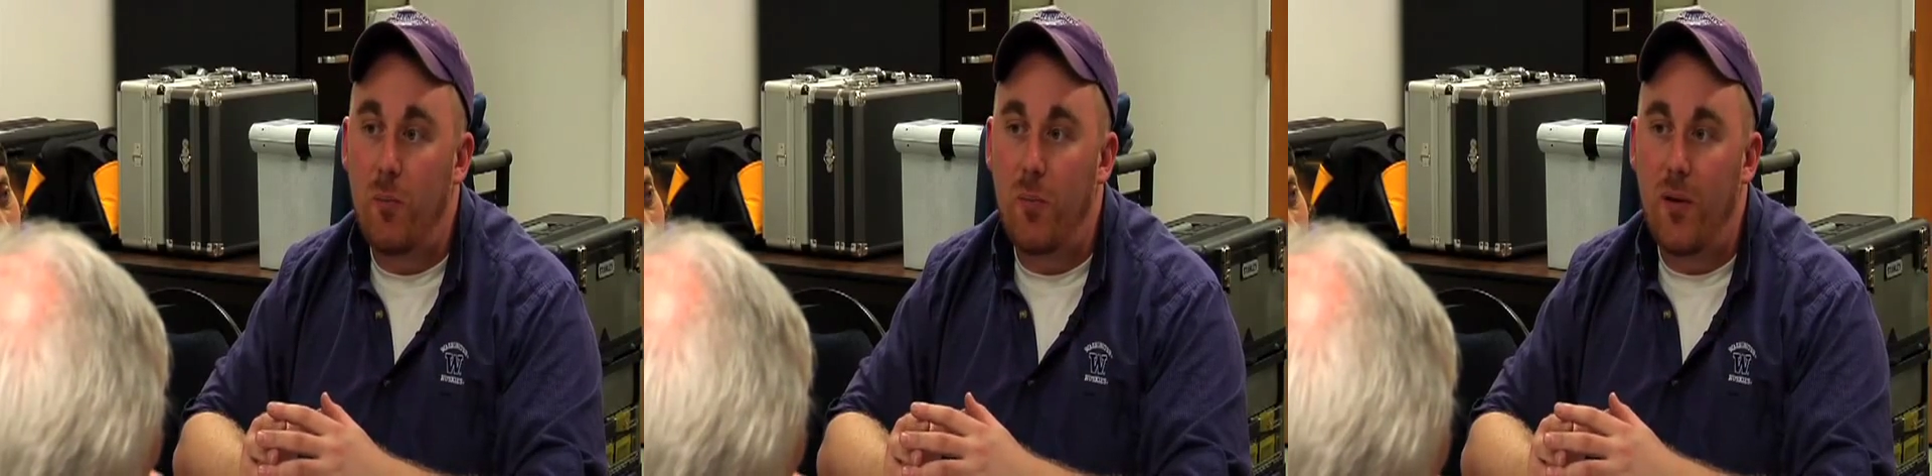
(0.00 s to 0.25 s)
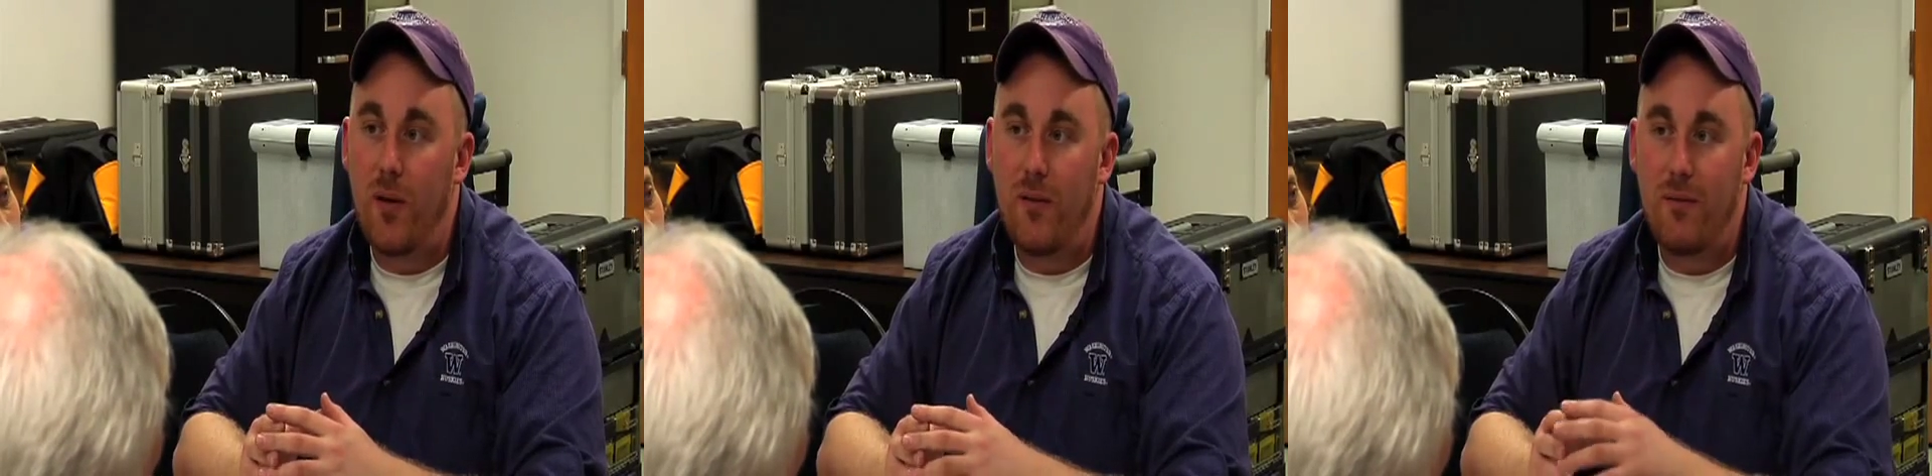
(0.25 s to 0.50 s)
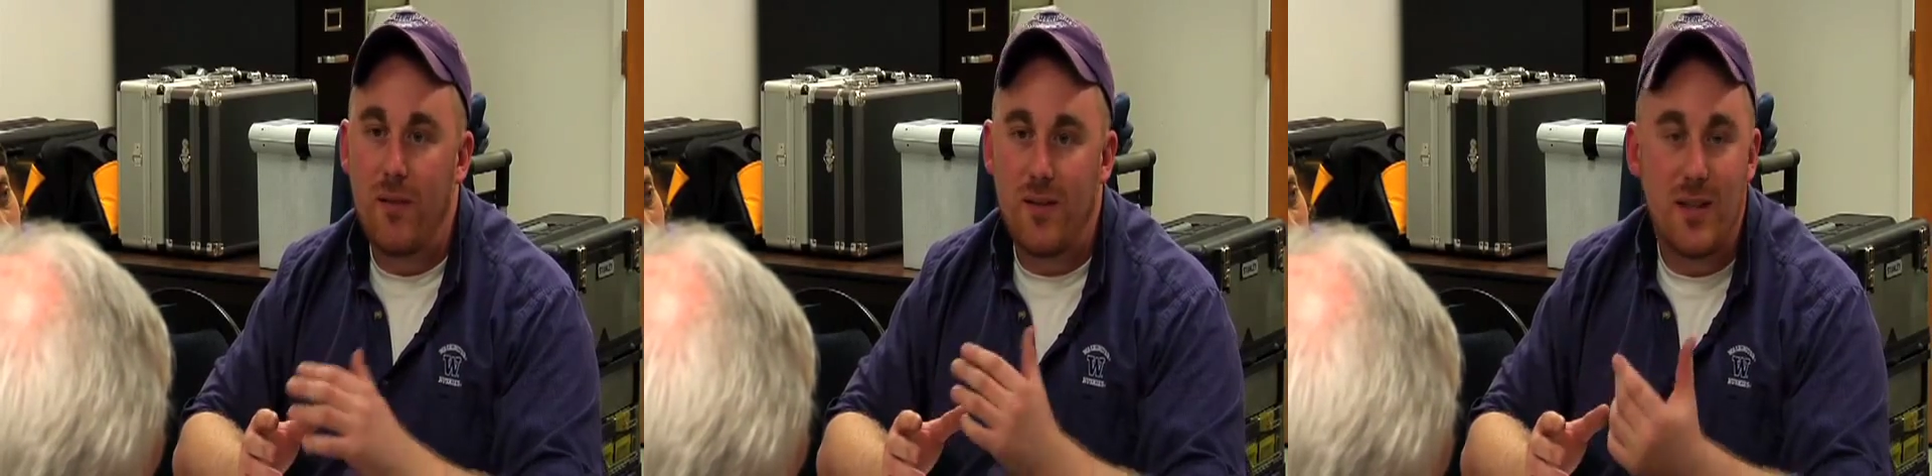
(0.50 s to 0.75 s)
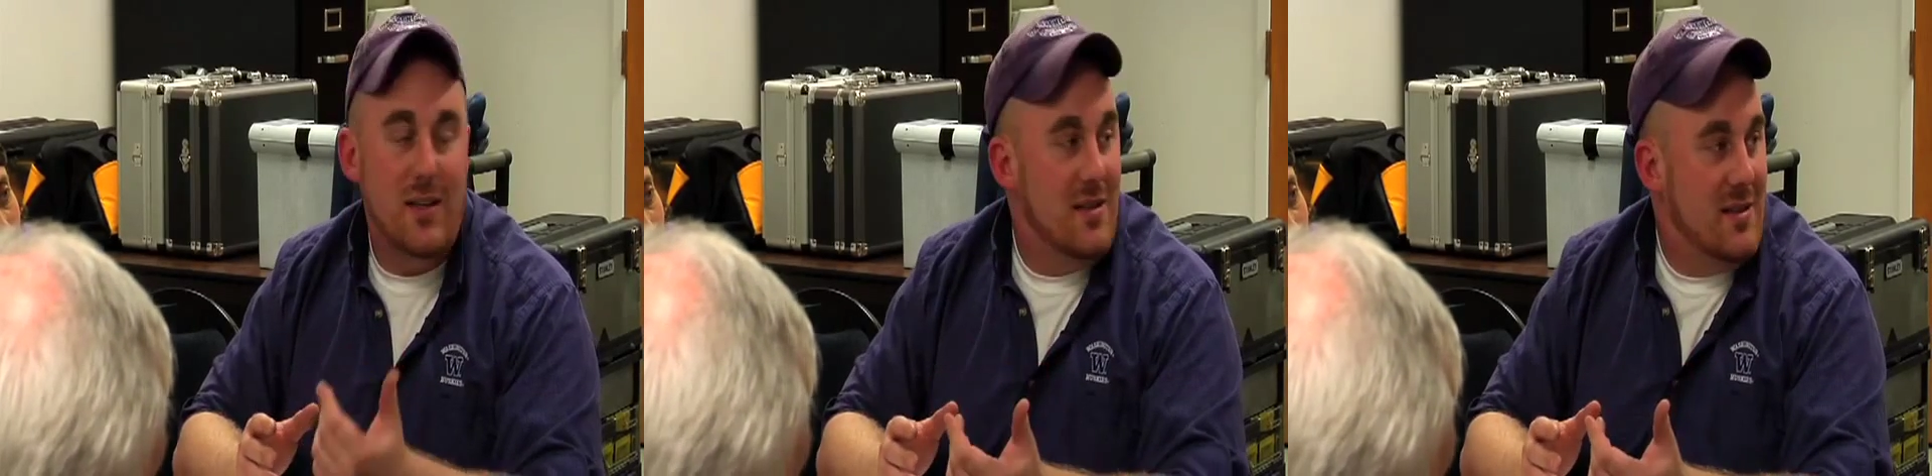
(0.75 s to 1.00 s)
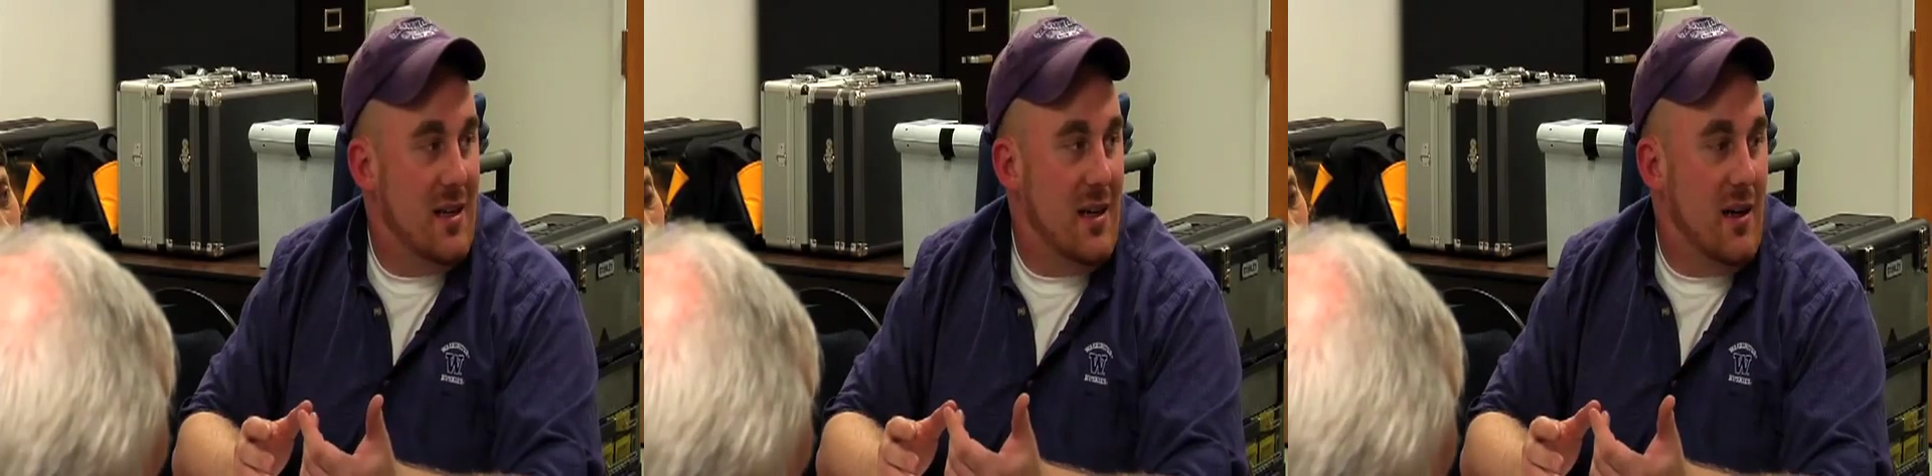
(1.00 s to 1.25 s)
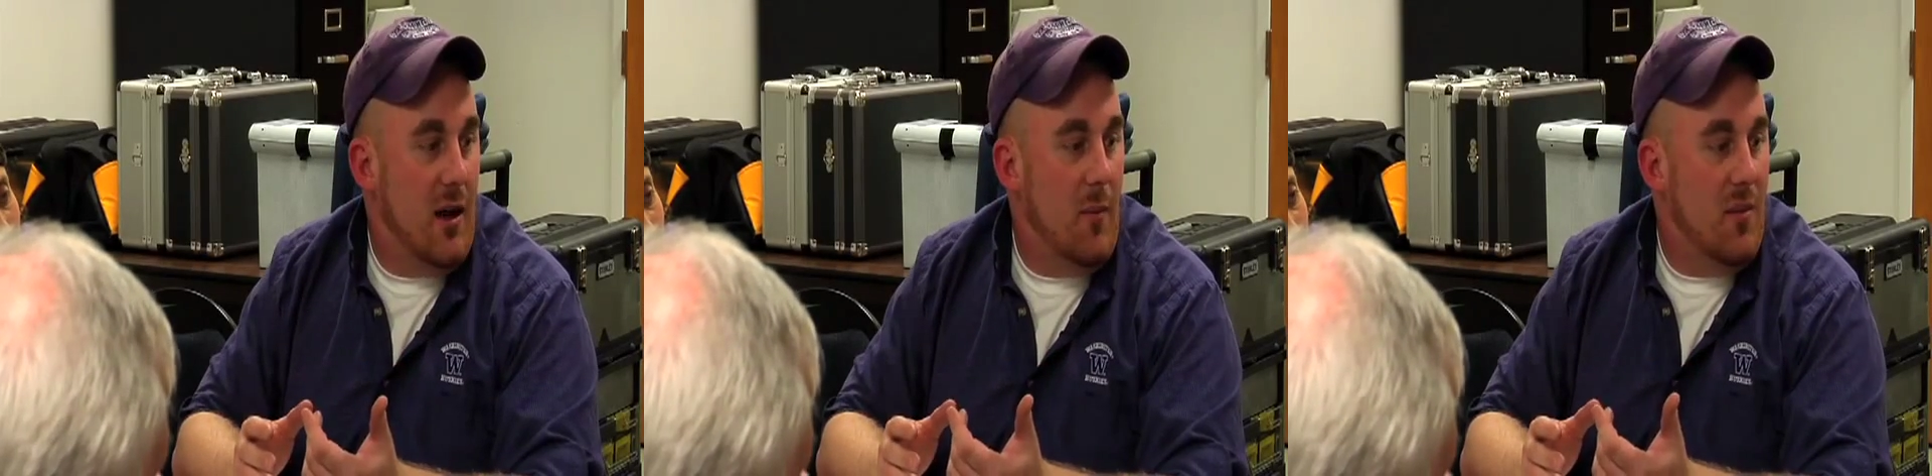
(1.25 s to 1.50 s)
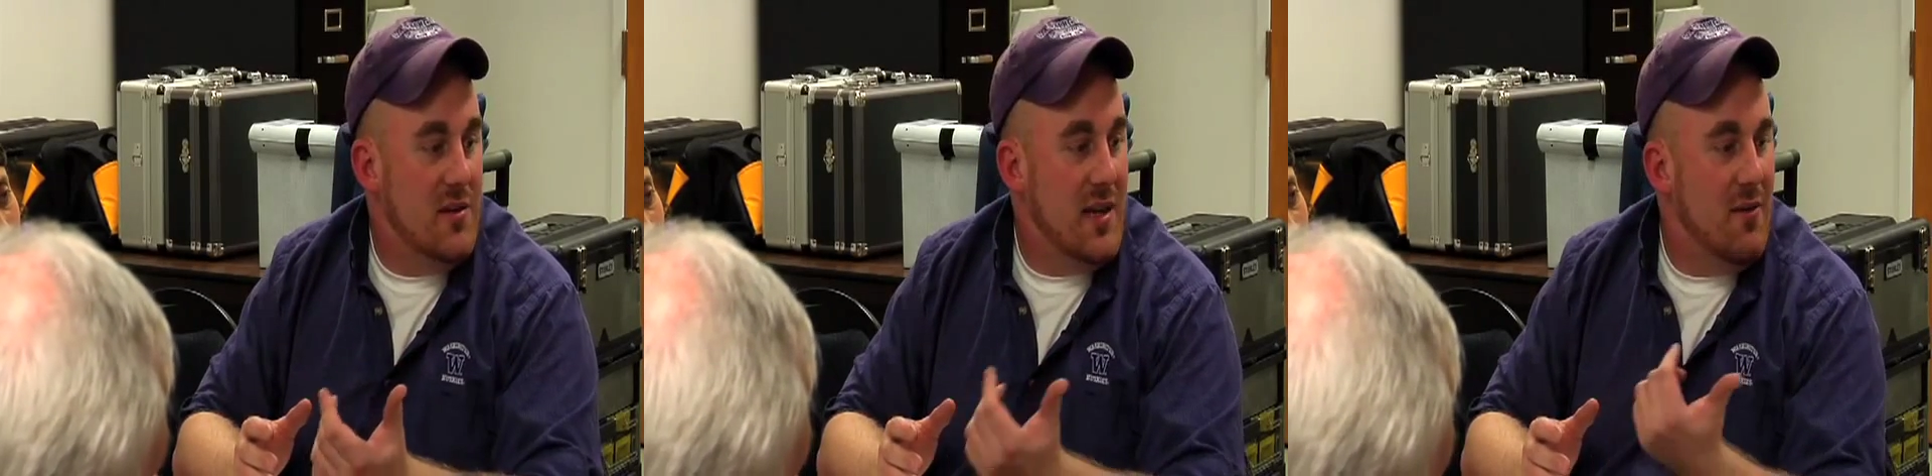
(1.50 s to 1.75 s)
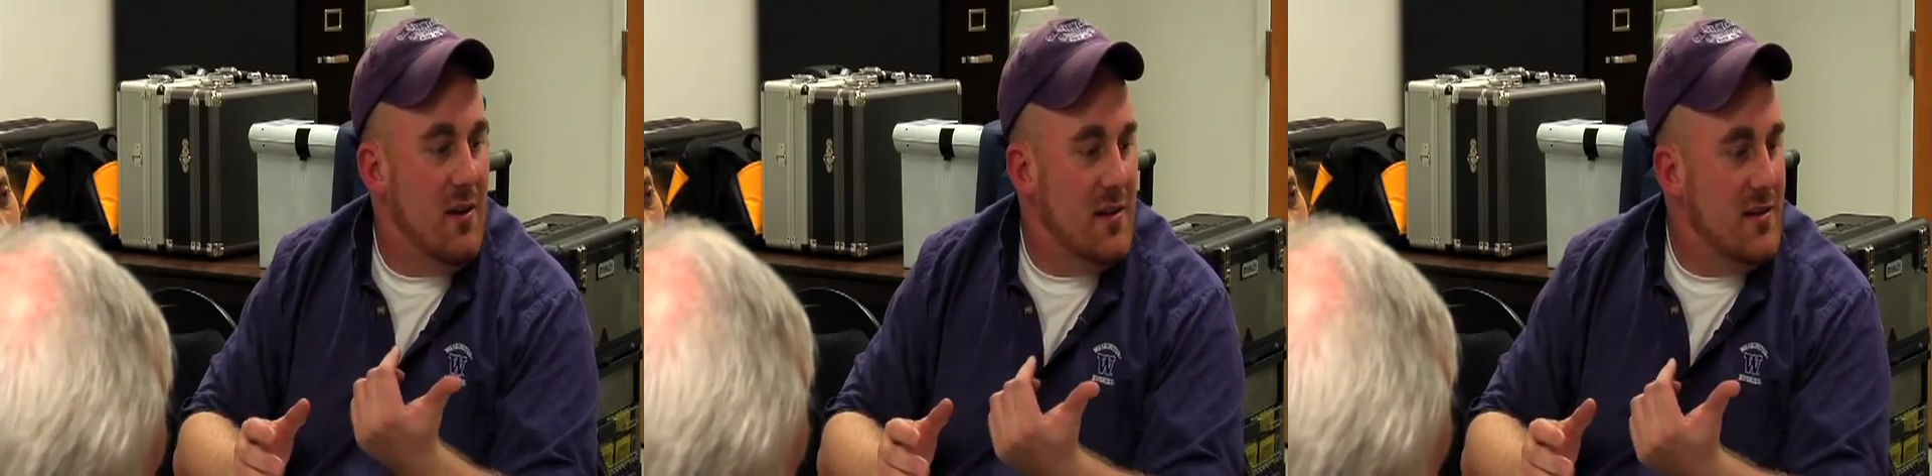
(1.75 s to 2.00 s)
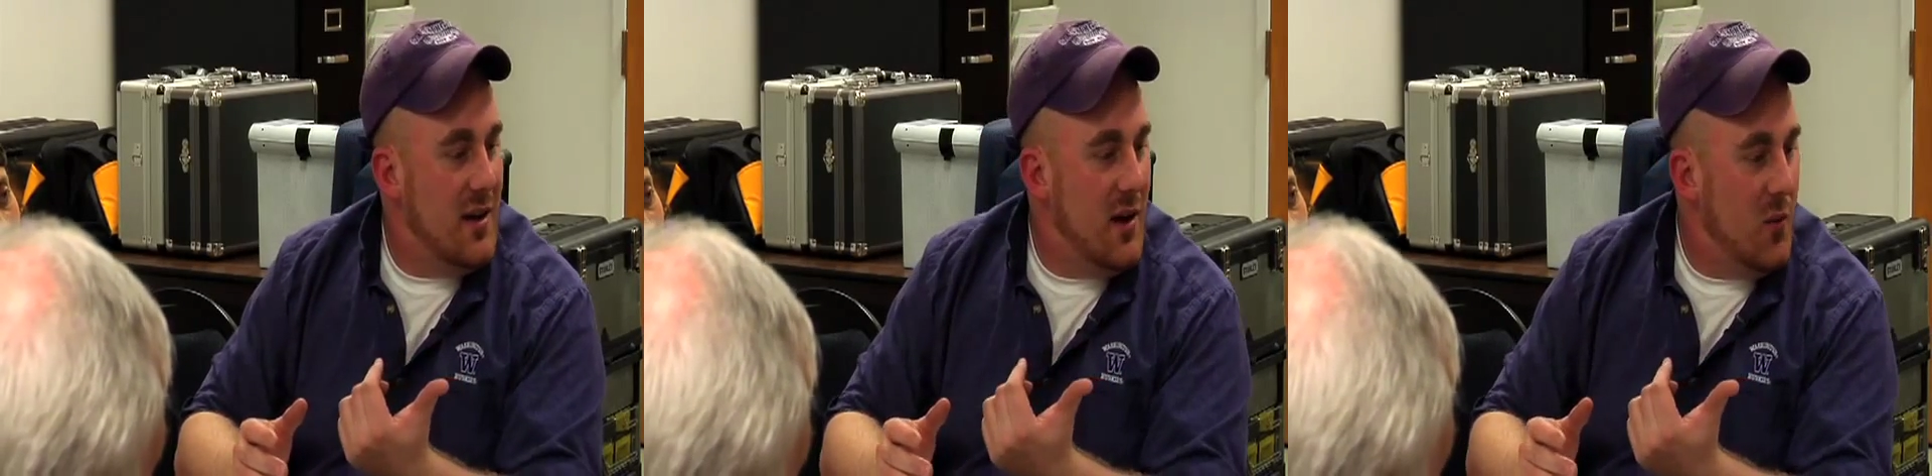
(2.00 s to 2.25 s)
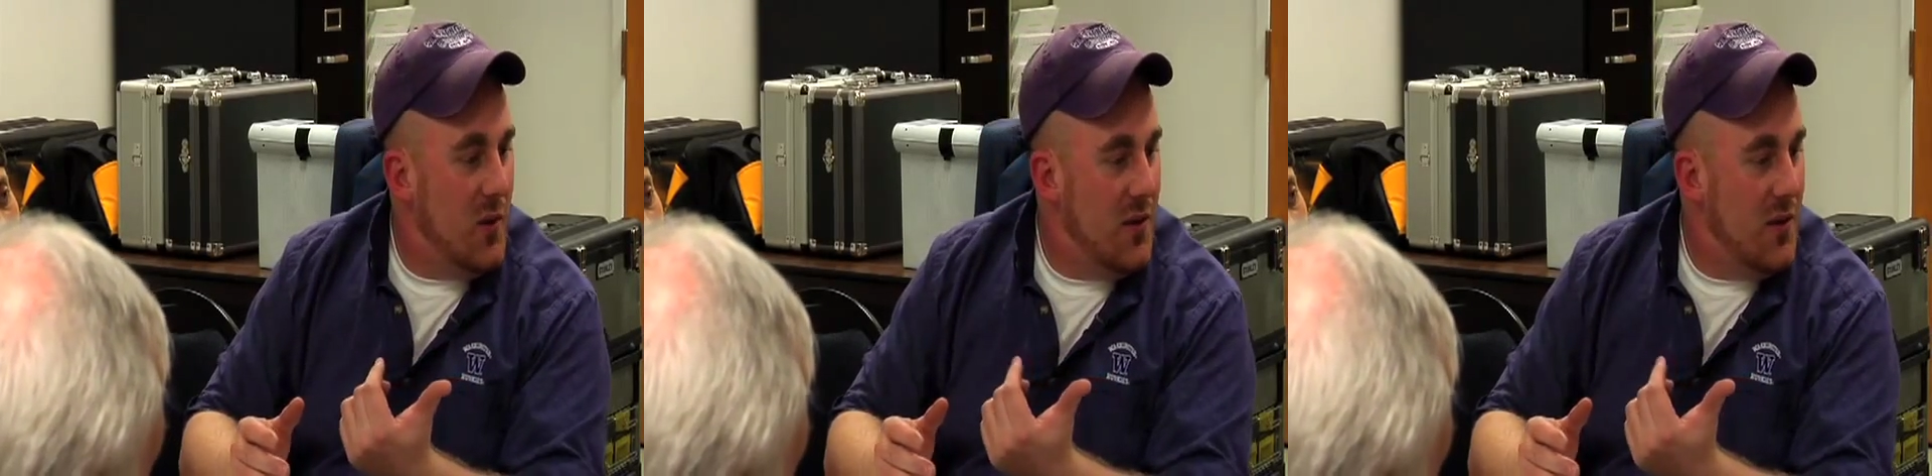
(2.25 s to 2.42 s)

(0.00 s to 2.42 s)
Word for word: but as you can see, um, the savings, uh, what are